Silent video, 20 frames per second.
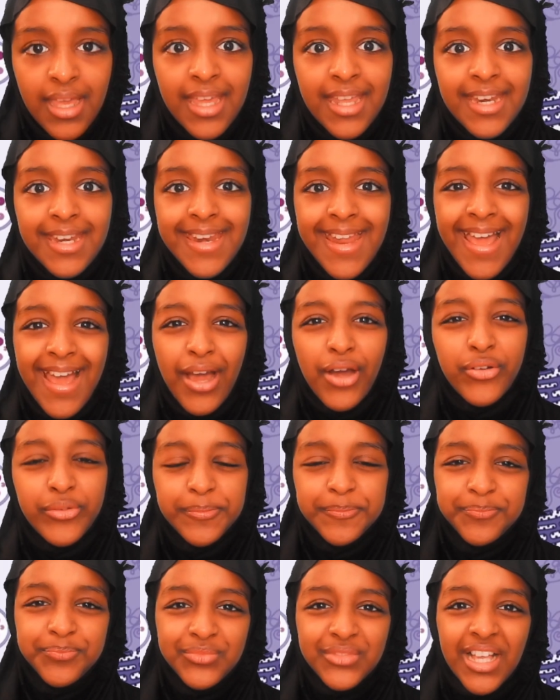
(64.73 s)
Now,
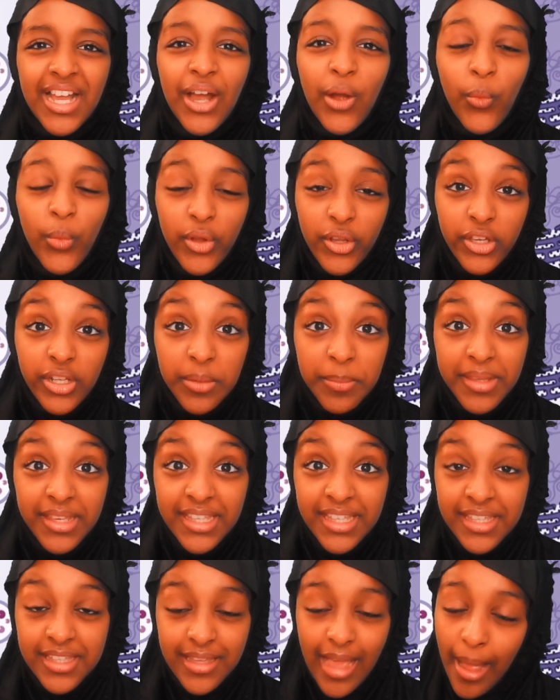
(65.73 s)
I'm
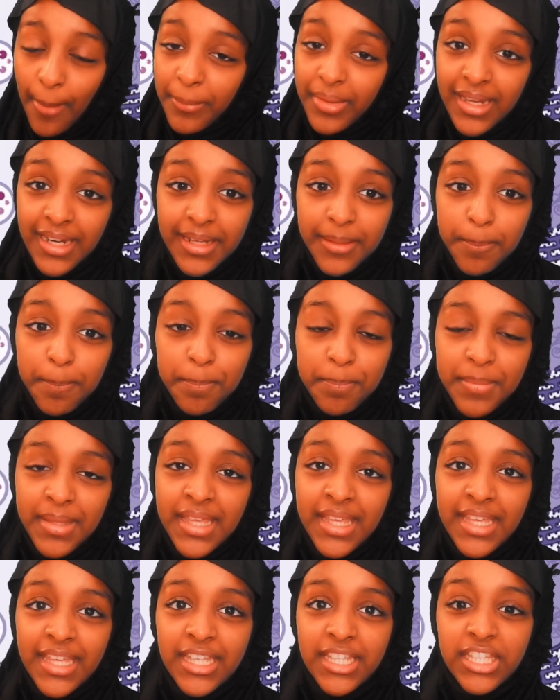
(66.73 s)
gonna
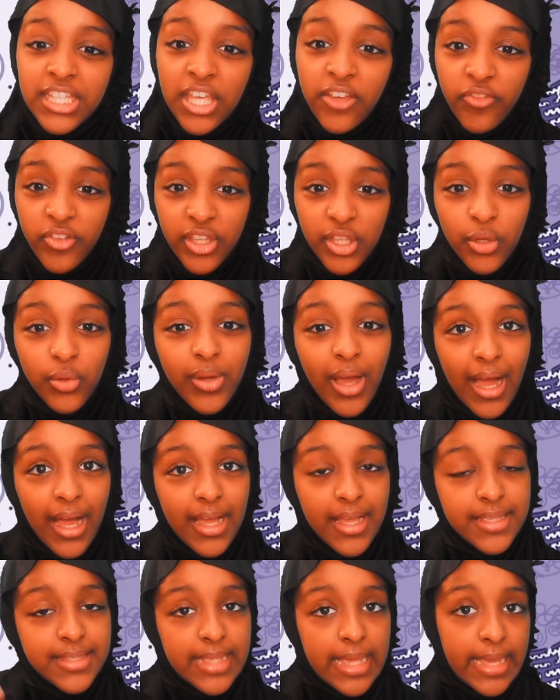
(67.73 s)
be giving you
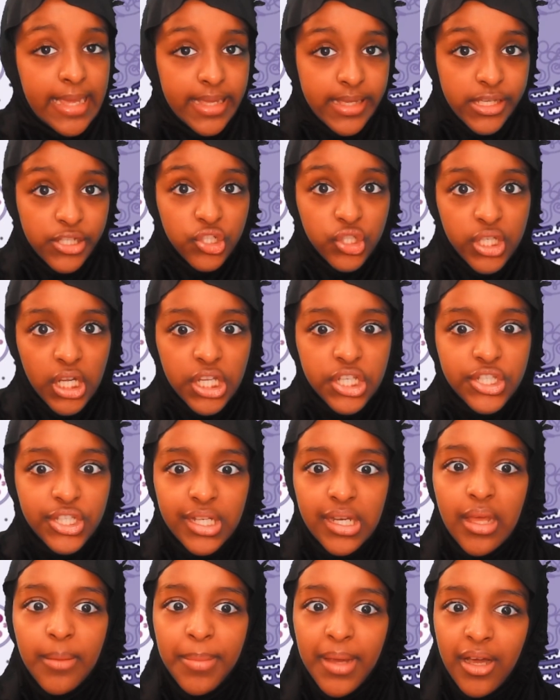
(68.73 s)
guys an
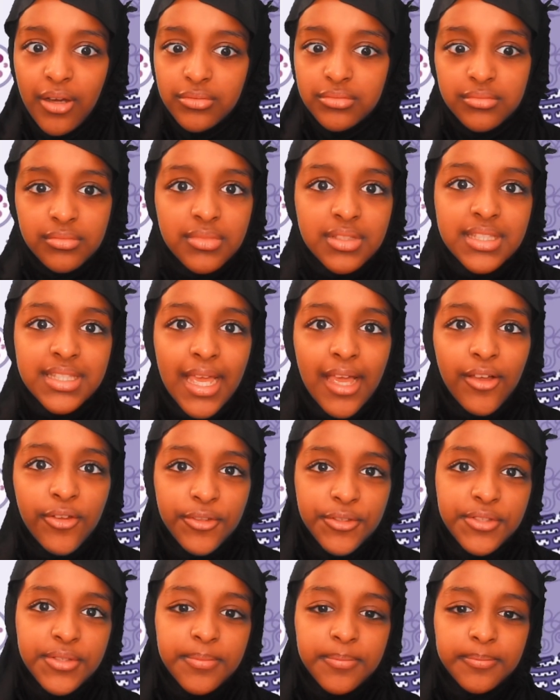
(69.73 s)
introduction about
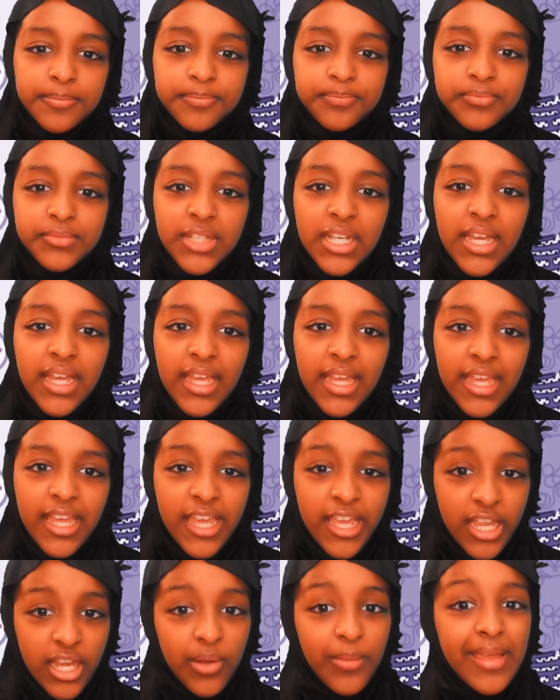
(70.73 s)
cells.
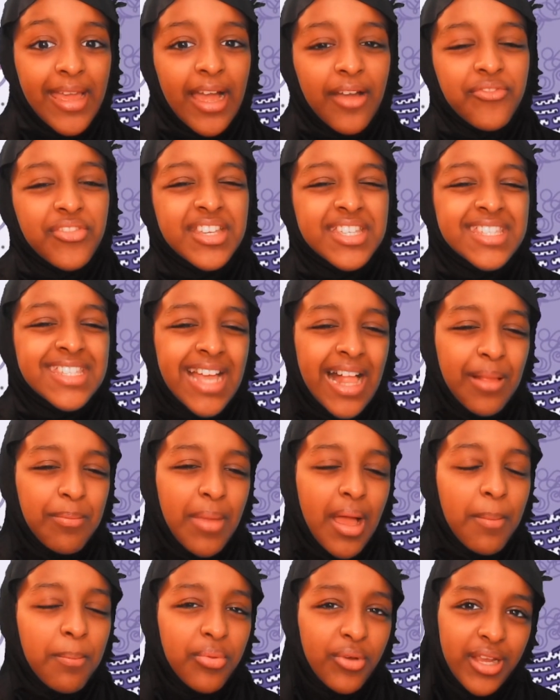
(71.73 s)
Here we have the cell
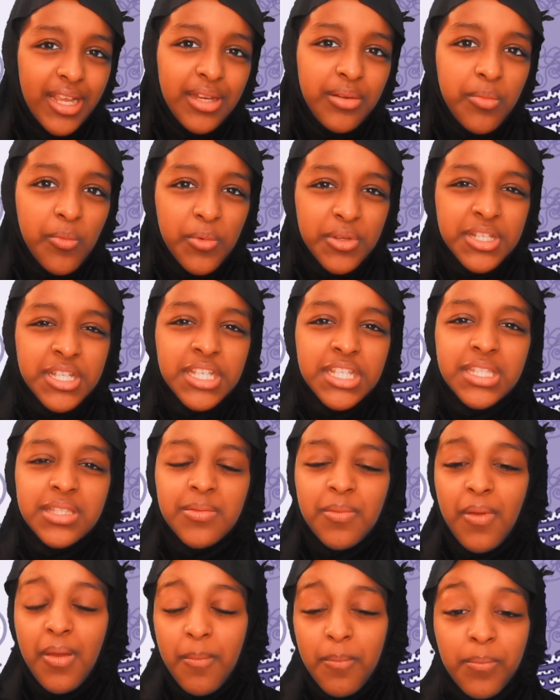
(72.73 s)
membrane, which is
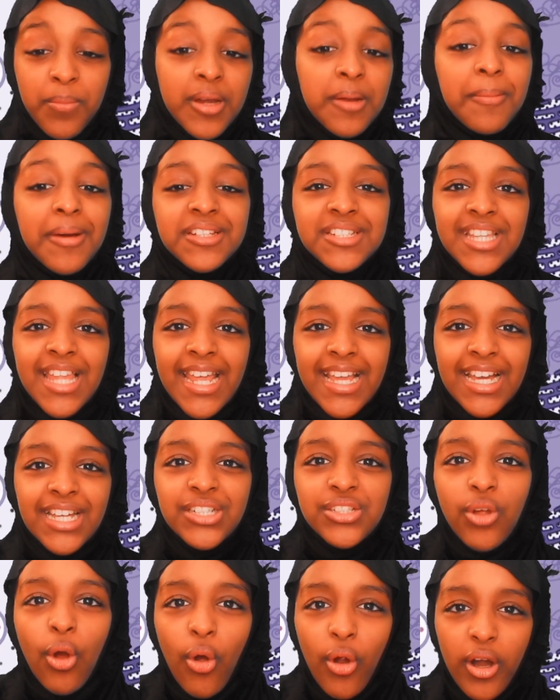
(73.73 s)
pretty much like a
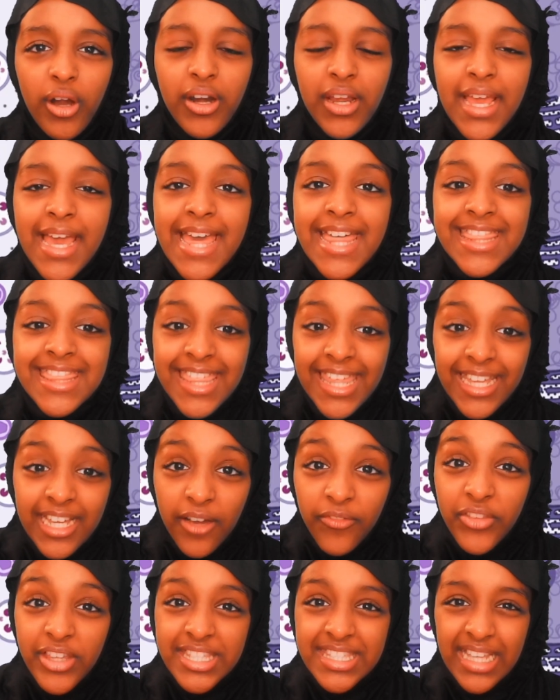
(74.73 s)
door. Think
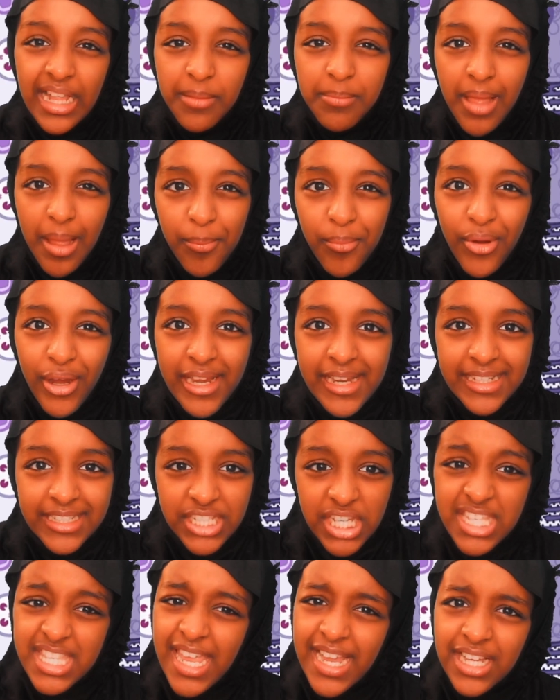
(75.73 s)
of the cell membrane
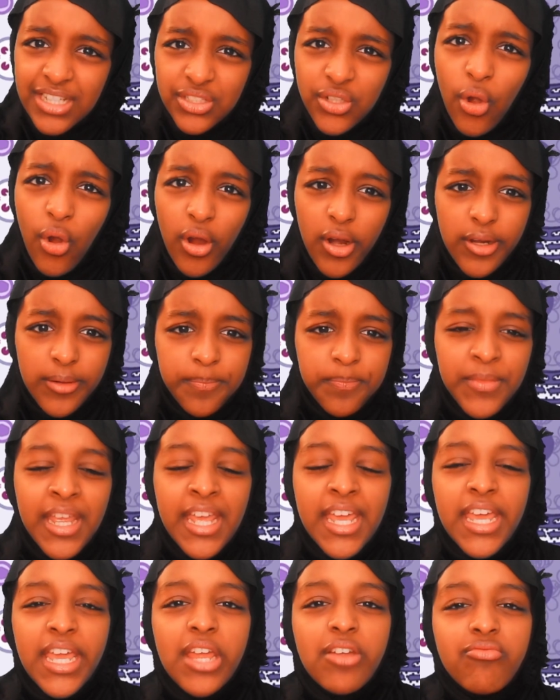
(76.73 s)
just like a door.
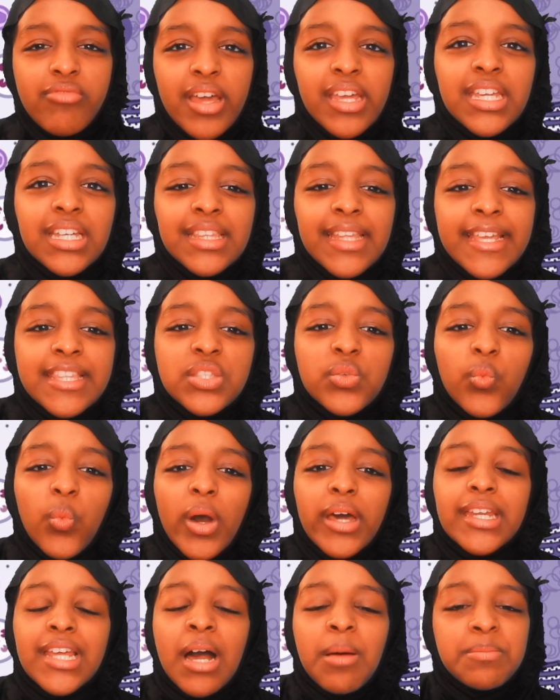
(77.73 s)
It regulates
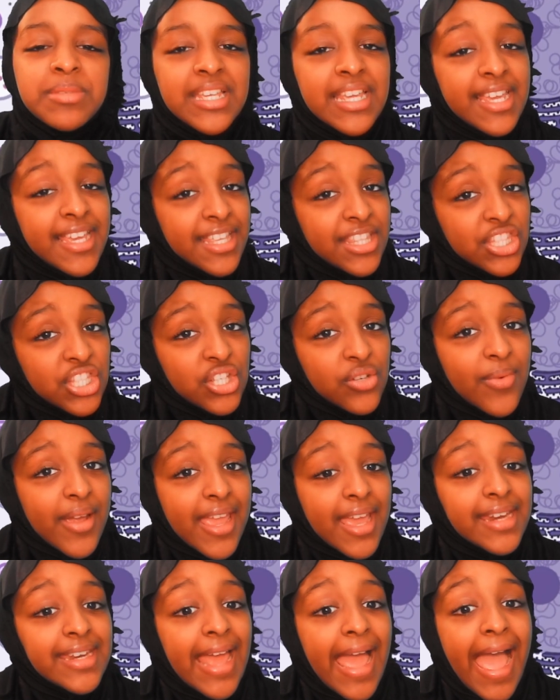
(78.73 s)
what comes into
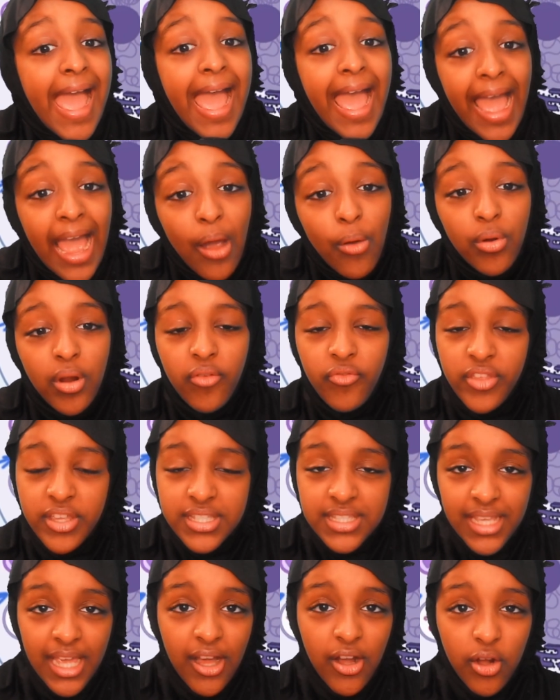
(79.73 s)
and out of the
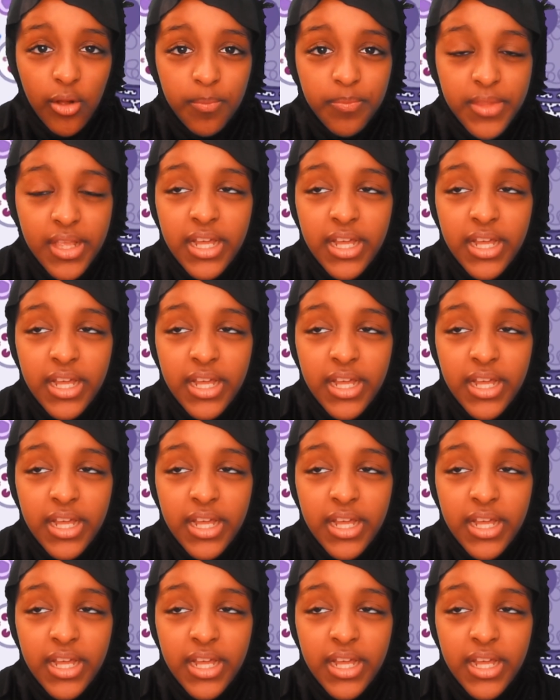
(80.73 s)
cell.